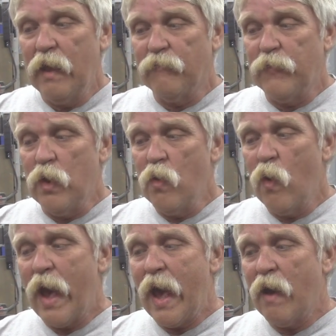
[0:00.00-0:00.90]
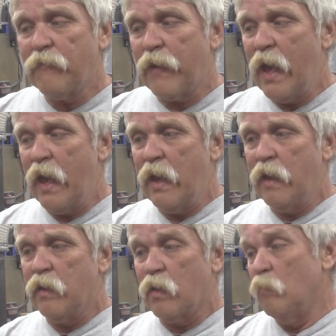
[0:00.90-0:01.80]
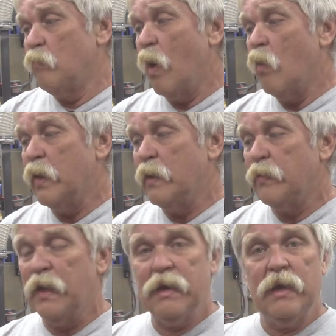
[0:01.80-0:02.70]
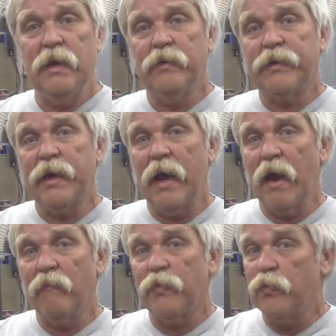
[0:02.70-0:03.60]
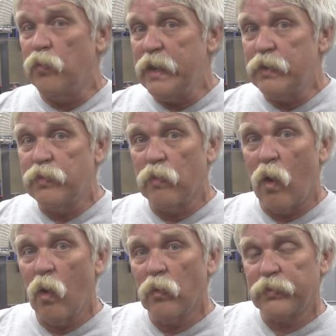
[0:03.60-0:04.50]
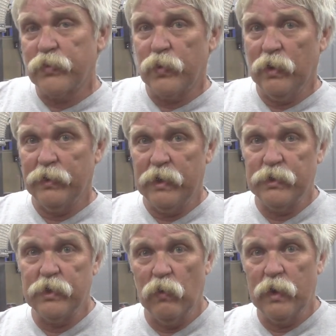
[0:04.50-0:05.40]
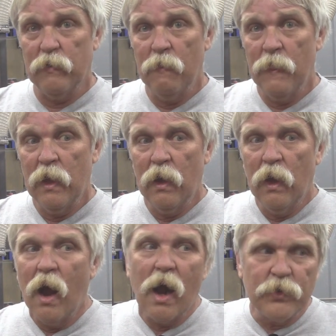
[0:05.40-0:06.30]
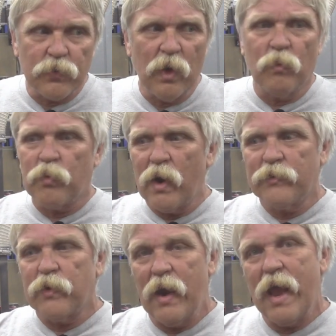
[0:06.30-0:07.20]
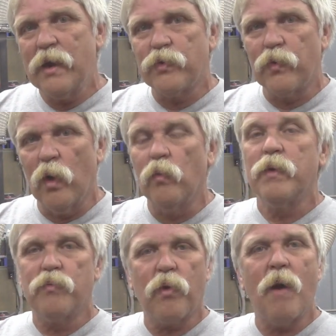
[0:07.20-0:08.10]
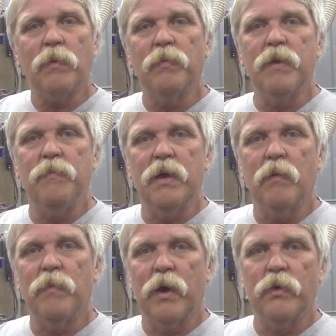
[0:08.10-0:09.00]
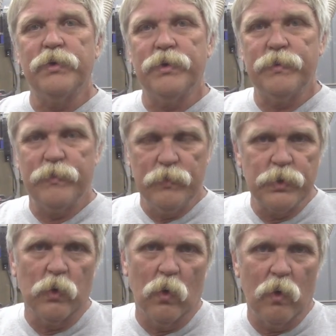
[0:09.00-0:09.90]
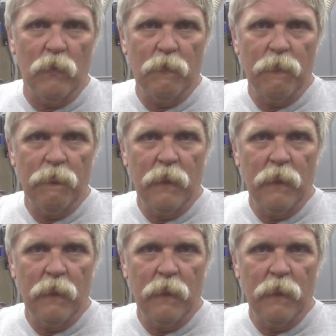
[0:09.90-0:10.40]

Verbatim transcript: If you have a component that needs to have three dr holes drilled into it, a drill press or hand drill would probably be a better tool.